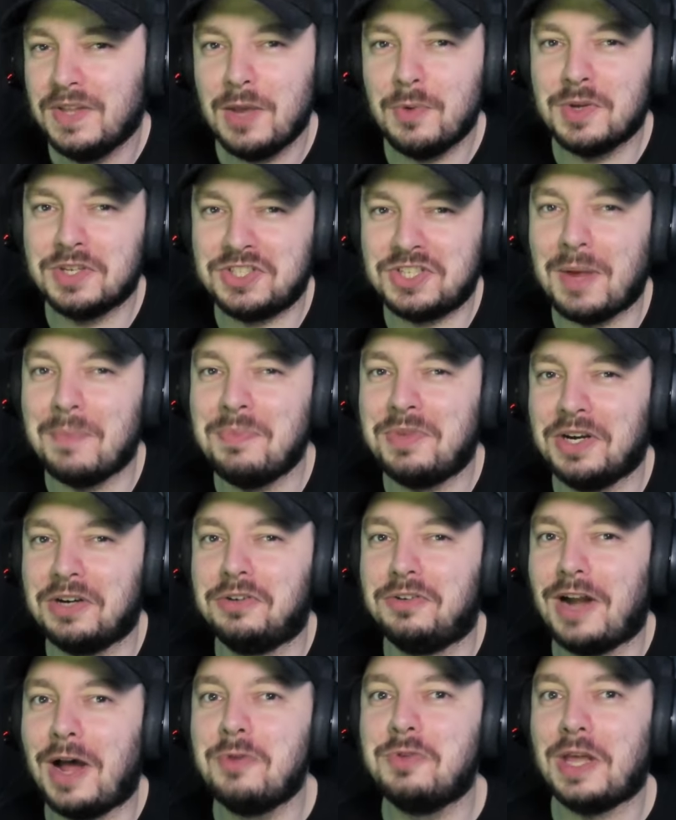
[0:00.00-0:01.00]
It was something
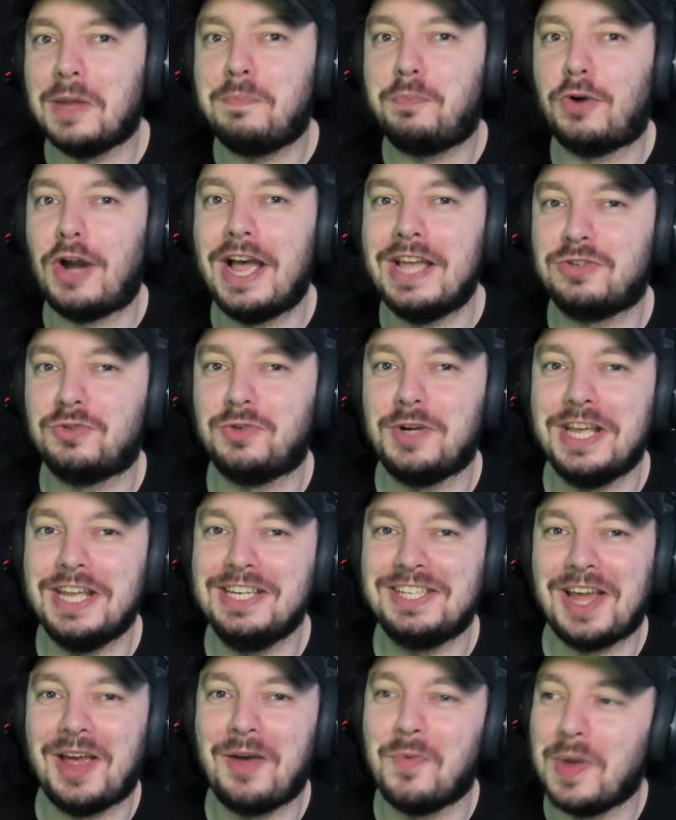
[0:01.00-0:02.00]
around that price
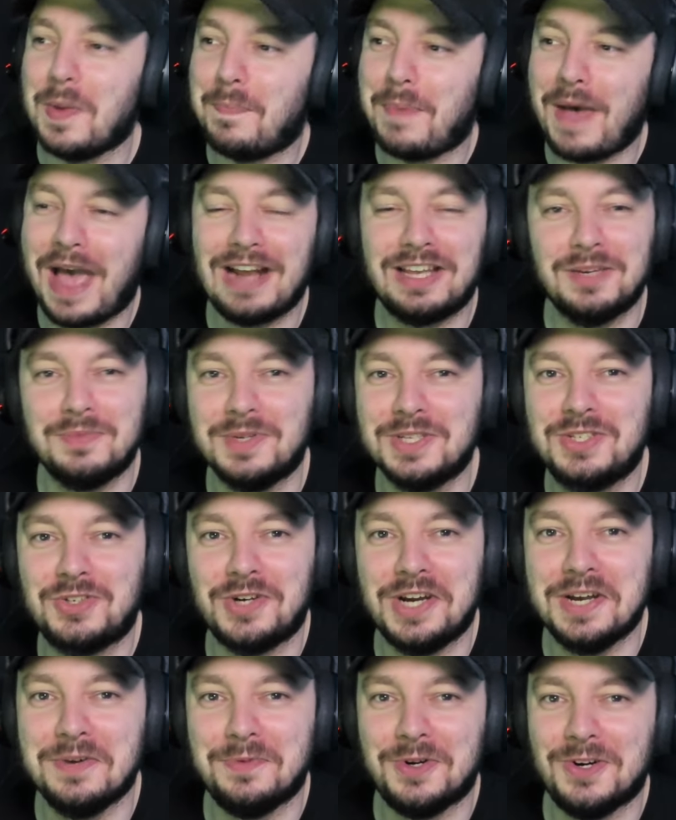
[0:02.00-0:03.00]
range, and we packed him
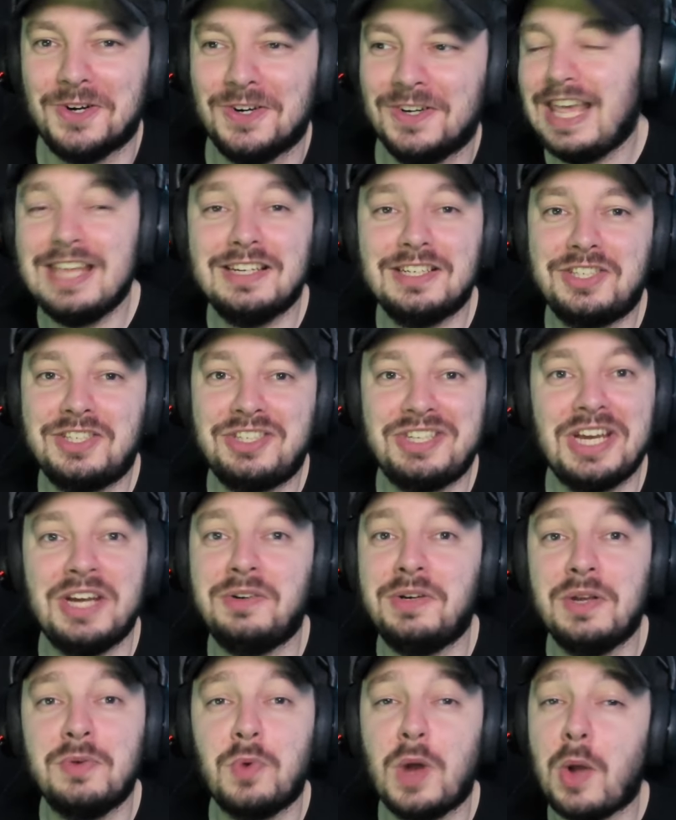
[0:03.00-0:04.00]
untradeable in a
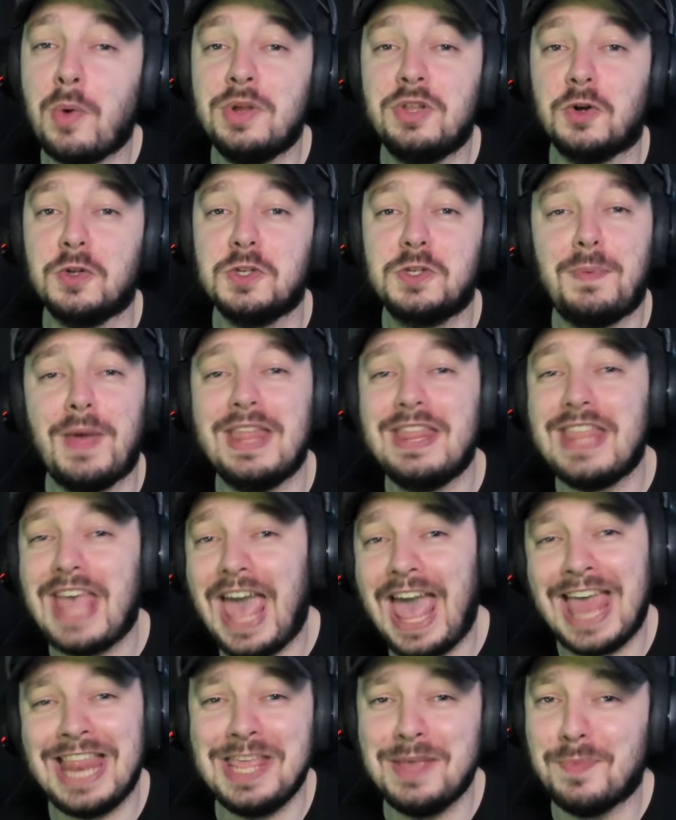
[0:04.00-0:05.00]
series where we don't spend
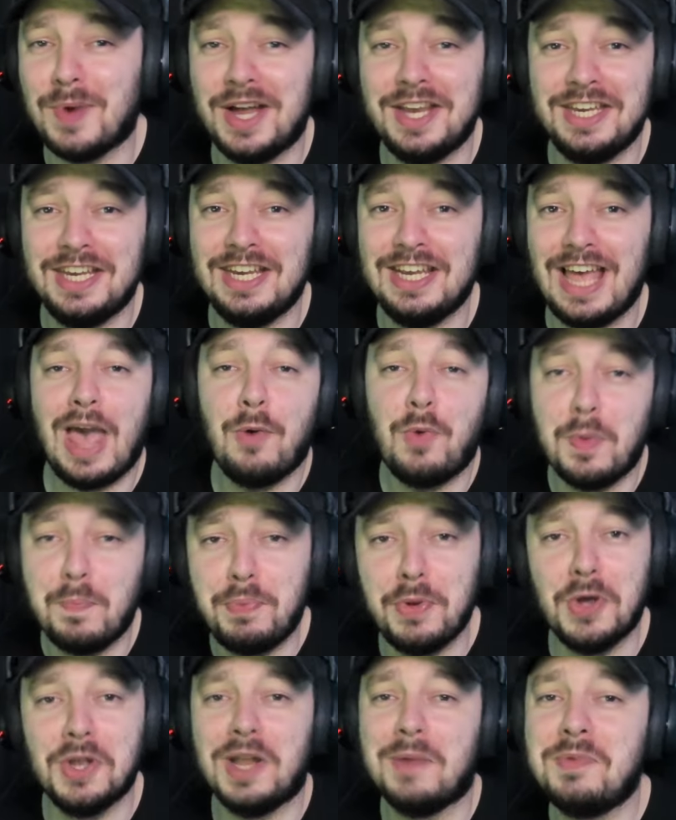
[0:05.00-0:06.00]
any money. And we
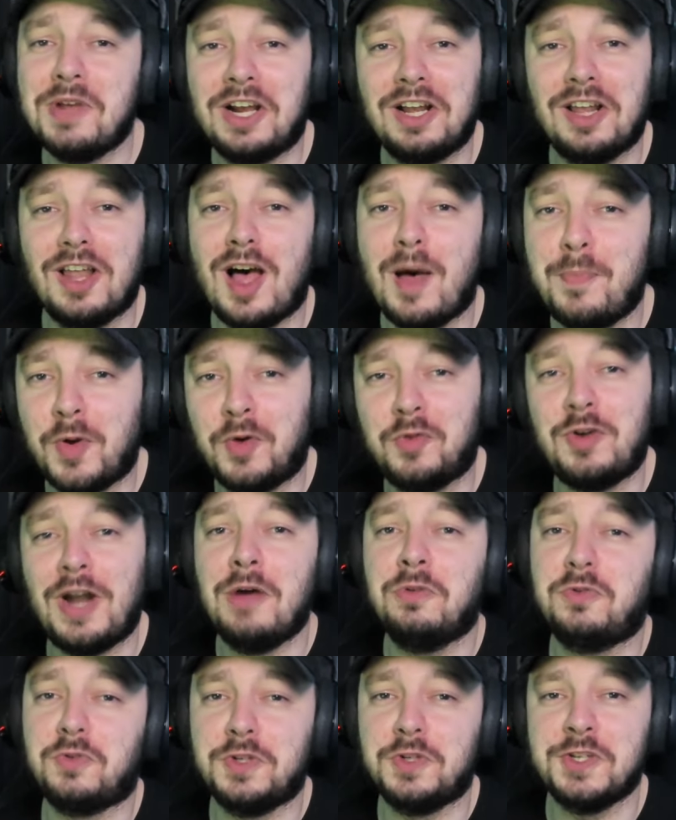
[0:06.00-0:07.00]
build up the club
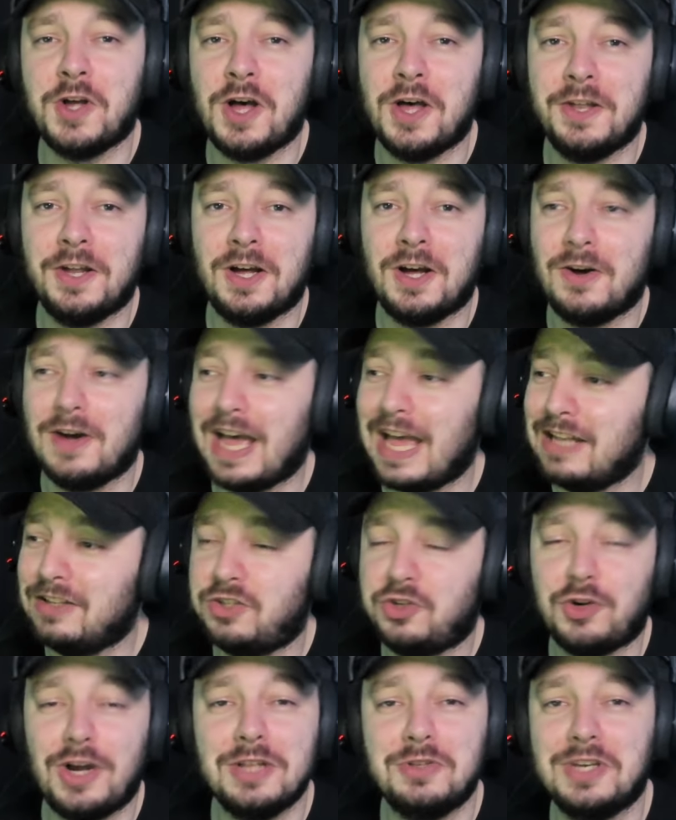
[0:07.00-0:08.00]
around Ronaldo
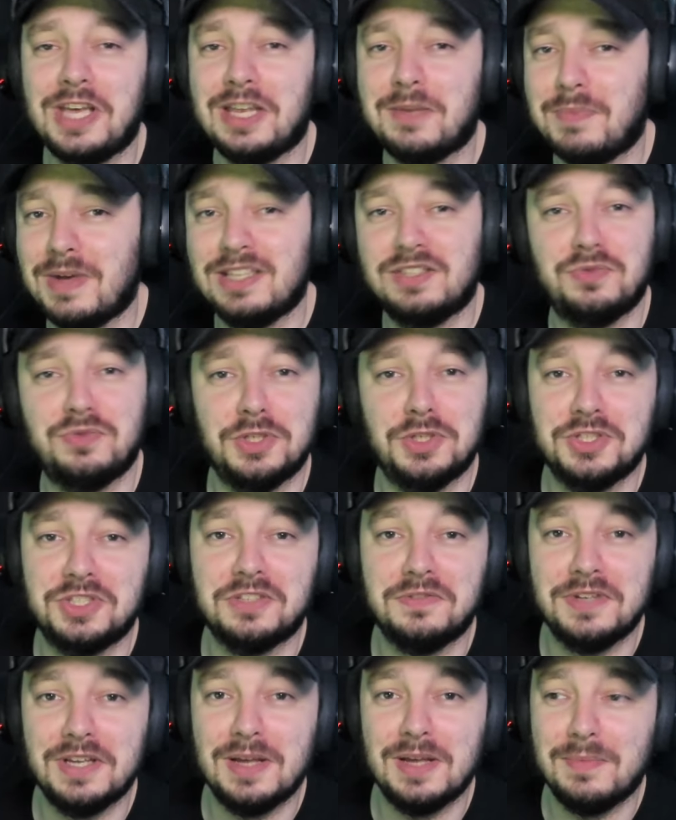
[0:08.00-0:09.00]
and try to get the best version
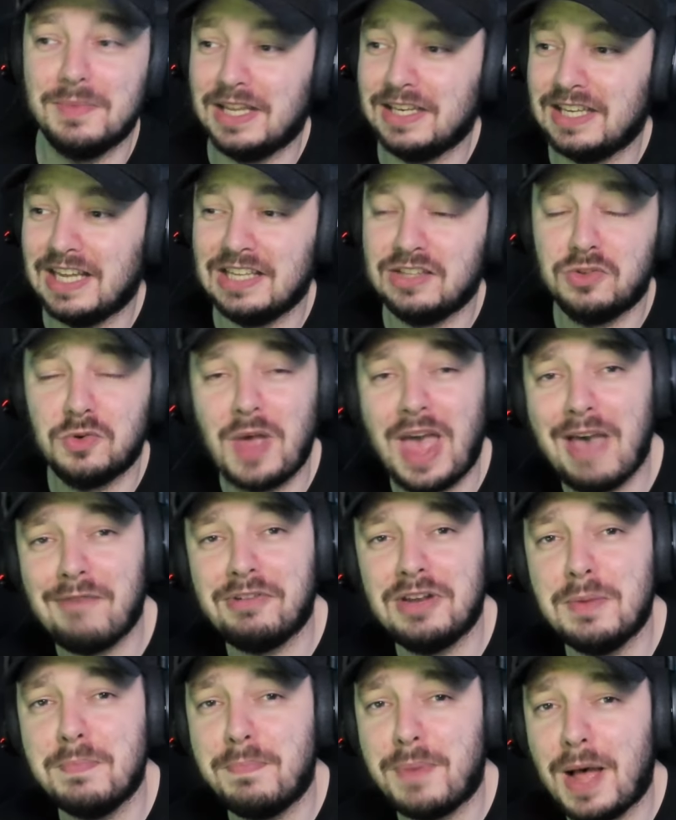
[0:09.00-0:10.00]
of him. And then to have
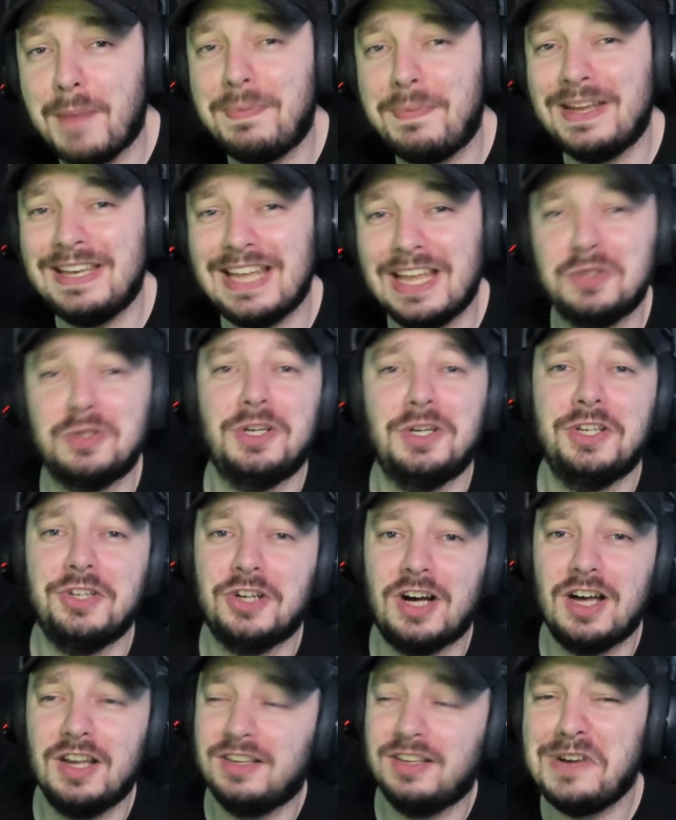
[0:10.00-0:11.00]
an Mbappe that early
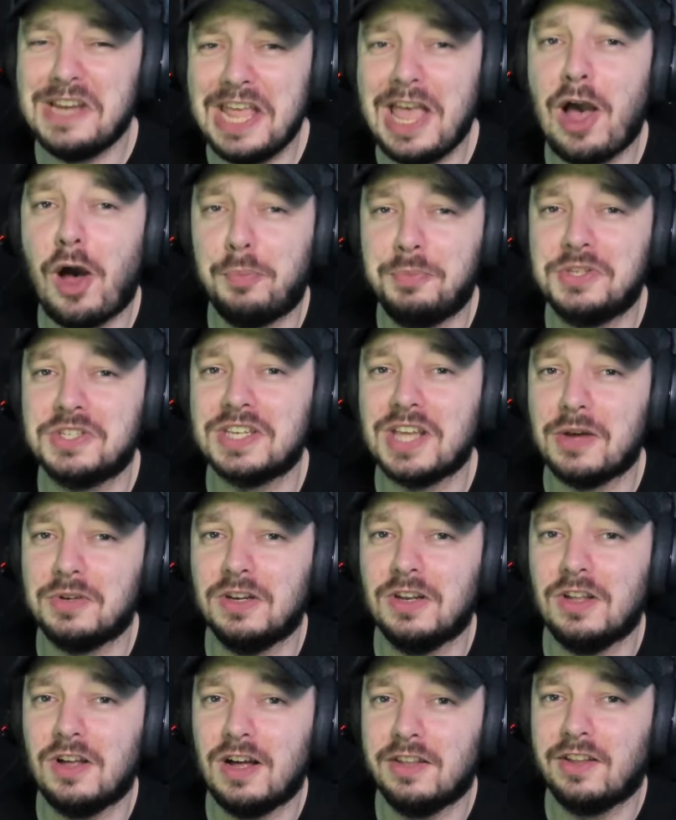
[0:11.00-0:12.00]
on really helped us out
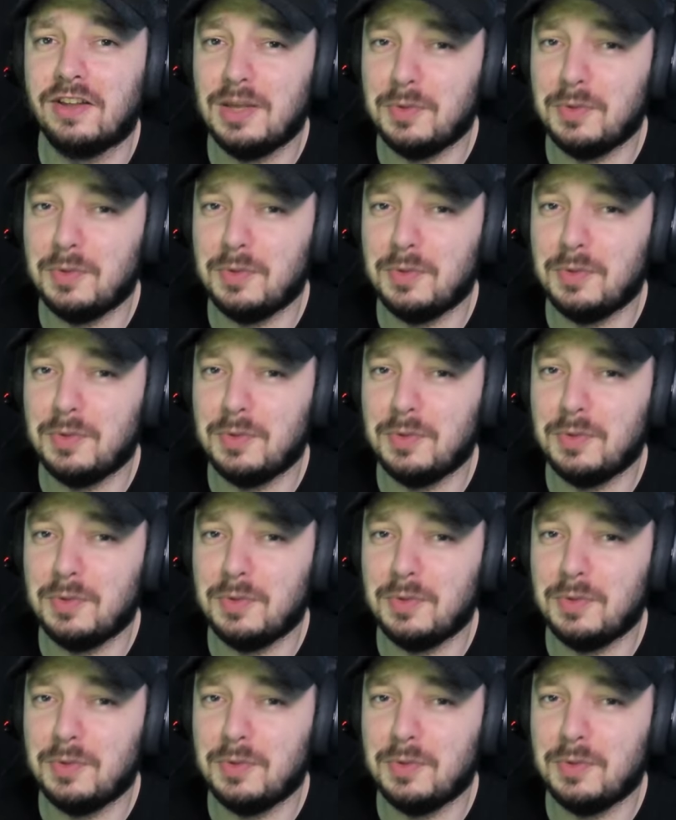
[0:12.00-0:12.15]
a lot.